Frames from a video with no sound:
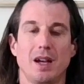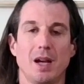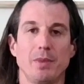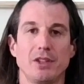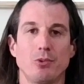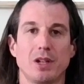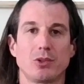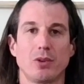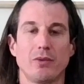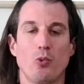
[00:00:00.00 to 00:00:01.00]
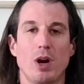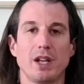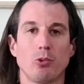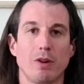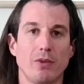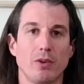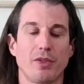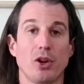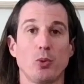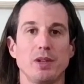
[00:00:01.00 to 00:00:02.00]
I'm the director of Winding River
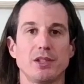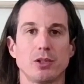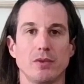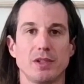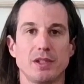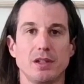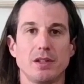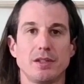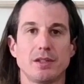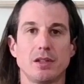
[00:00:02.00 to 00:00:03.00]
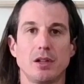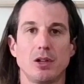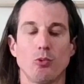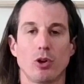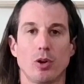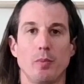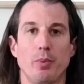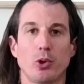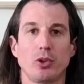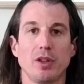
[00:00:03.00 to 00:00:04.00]
Therapy Services. We're a
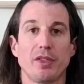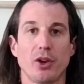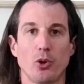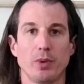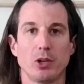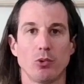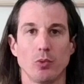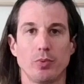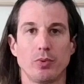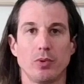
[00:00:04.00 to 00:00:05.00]
Berkeley therapy group.